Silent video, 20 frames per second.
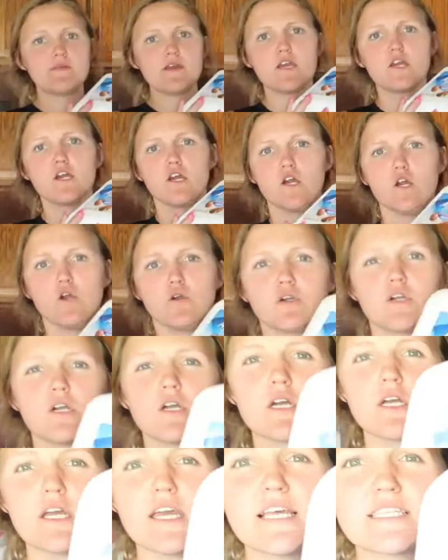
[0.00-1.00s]
milk
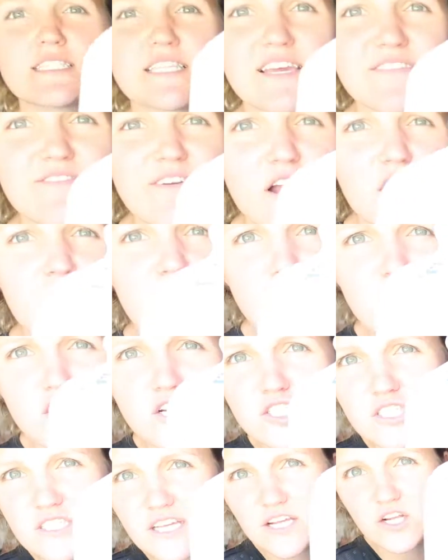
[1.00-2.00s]
is the
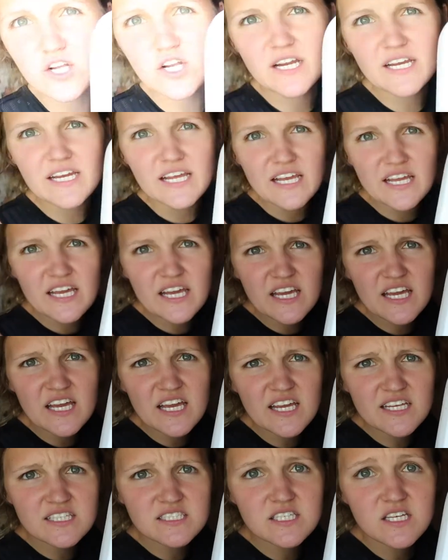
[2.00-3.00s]
first
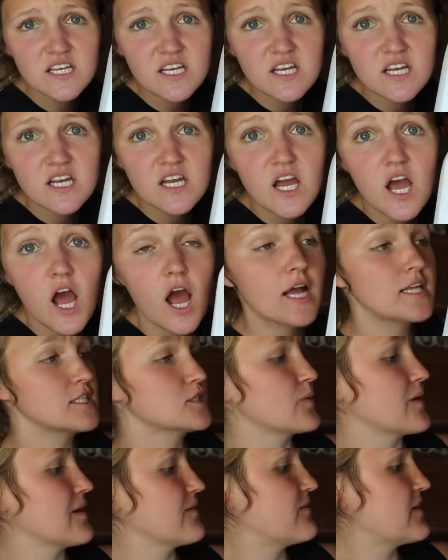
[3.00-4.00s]
ingredient.
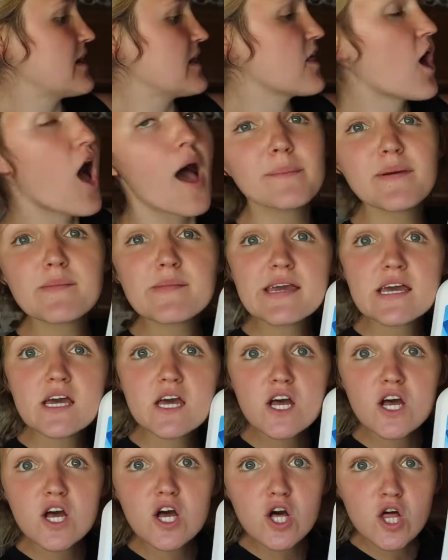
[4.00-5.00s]
Unsweetened vanilla almond
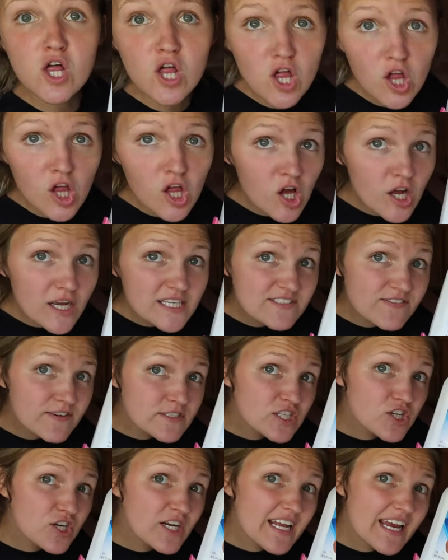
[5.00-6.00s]
milk is the
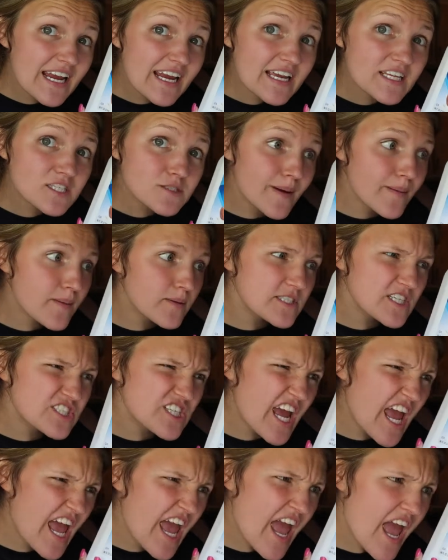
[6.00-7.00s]
first ingredient to my protein
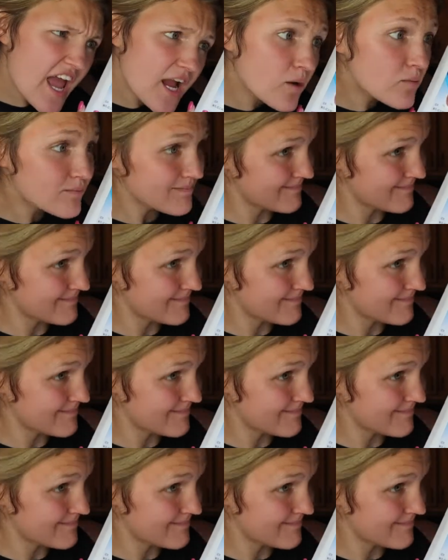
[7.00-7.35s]
shake.